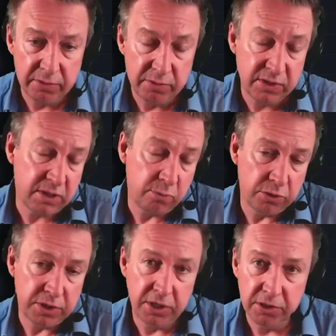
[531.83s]

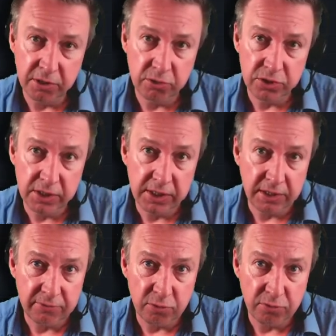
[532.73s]
somewhat unusually
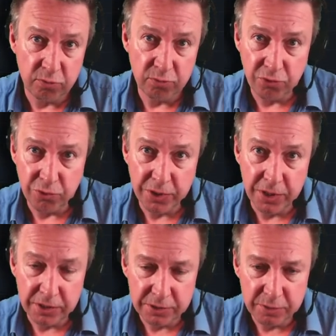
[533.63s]
if you're from
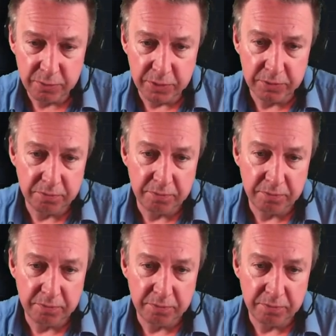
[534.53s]
broadcast, but